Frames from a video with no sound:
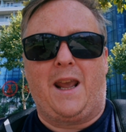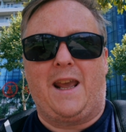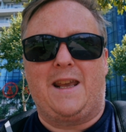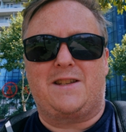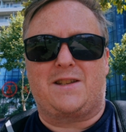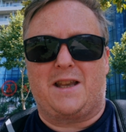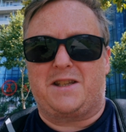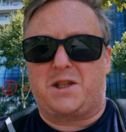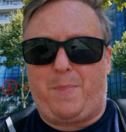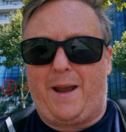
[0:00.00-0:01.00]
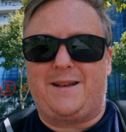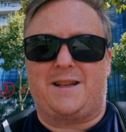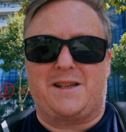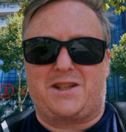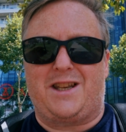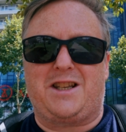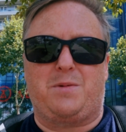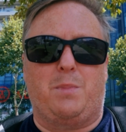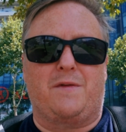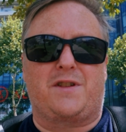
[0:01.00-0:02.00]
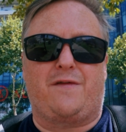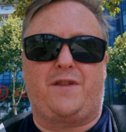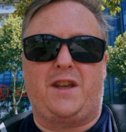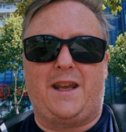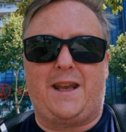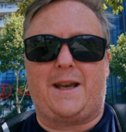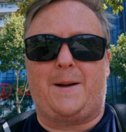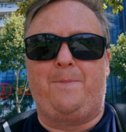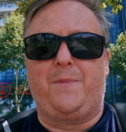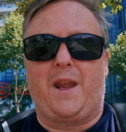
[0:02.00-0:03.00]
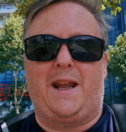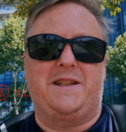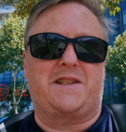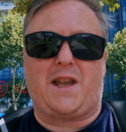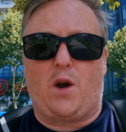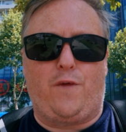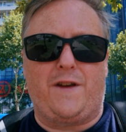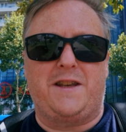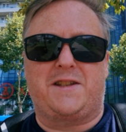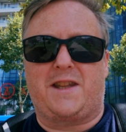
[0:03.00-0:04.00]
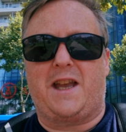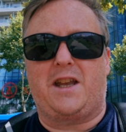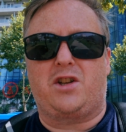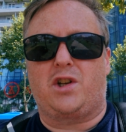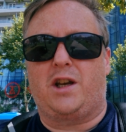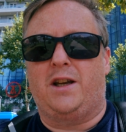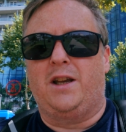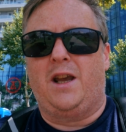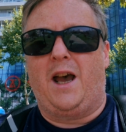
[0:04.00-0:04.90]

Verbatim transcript: is spend six months of the year in Southeast Asia